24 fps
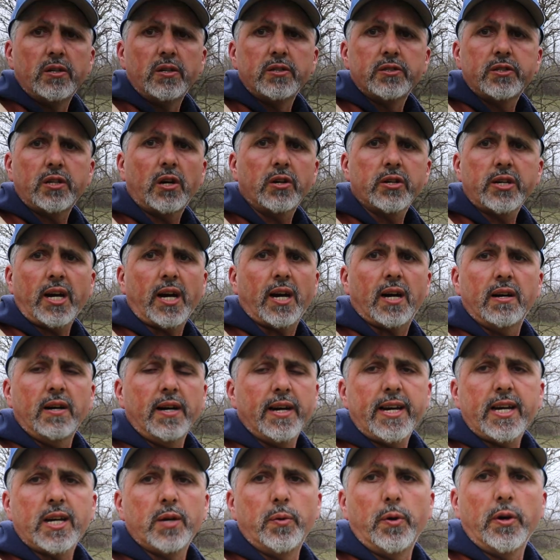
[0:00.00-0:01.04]
So yeah,
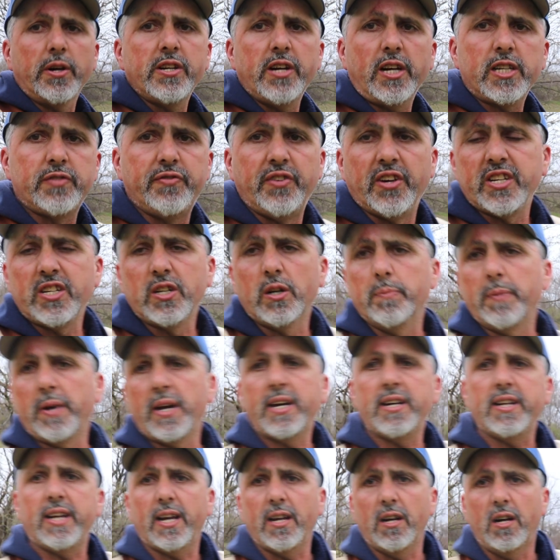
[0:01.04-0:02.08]
I had a really nice video
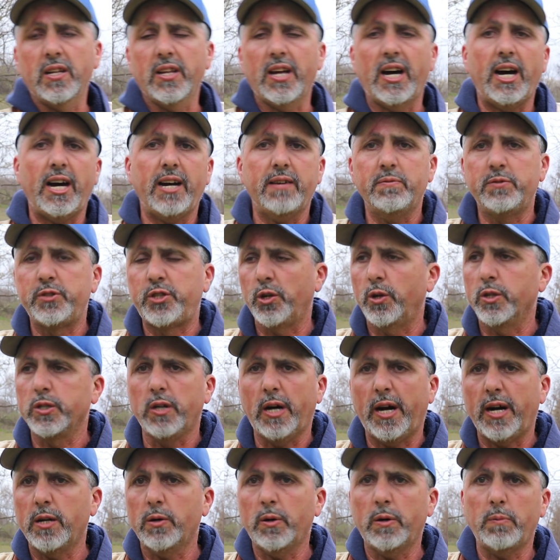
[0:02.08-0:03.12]
made. Had all the hives showing you
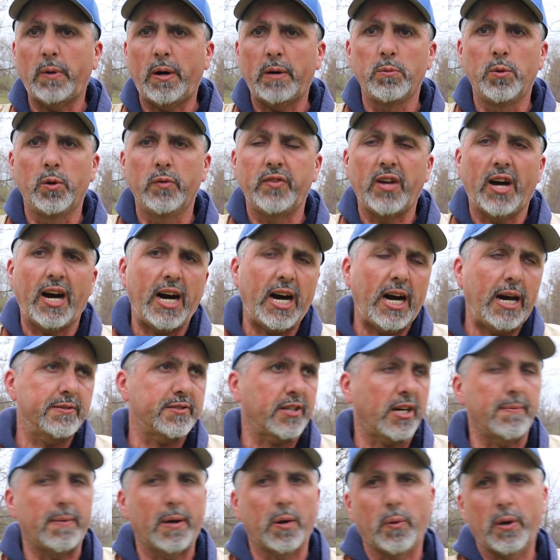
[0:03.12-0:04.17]
how I moved the hives.
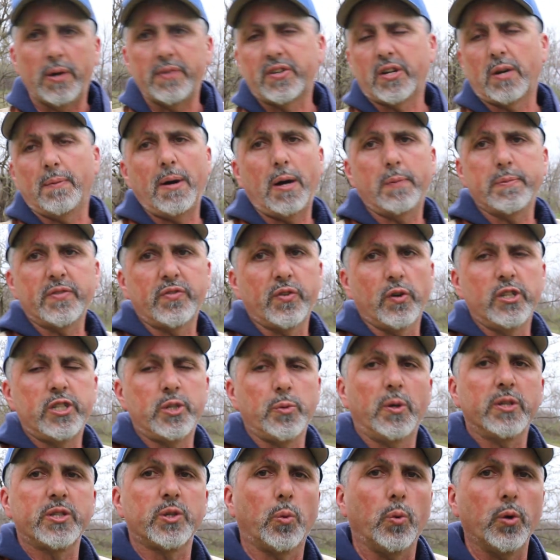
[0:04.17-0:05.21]
I had my wife come out before she
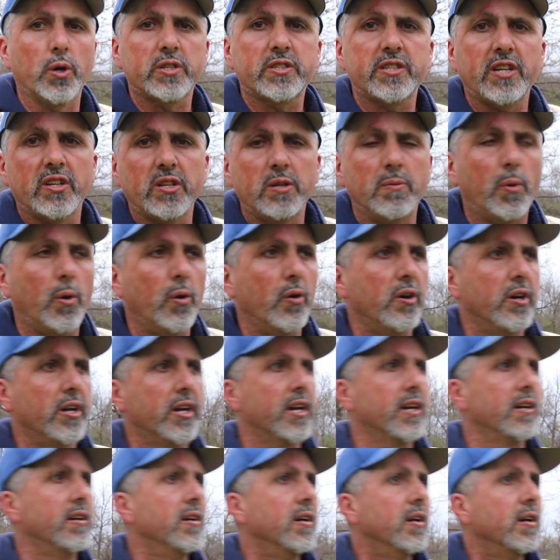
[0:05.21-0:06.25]
went to work the other
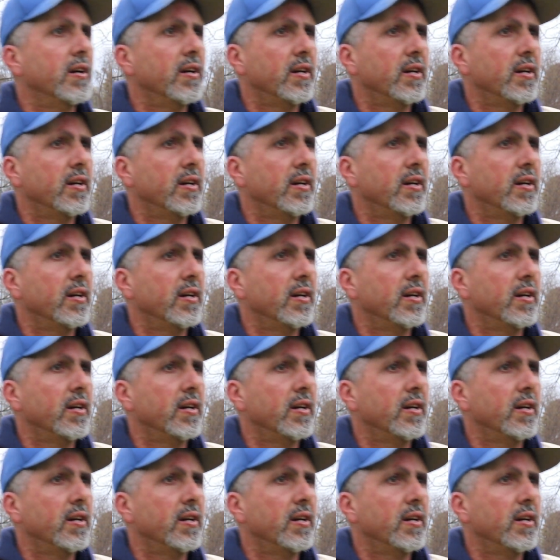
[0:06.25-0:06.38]
morning.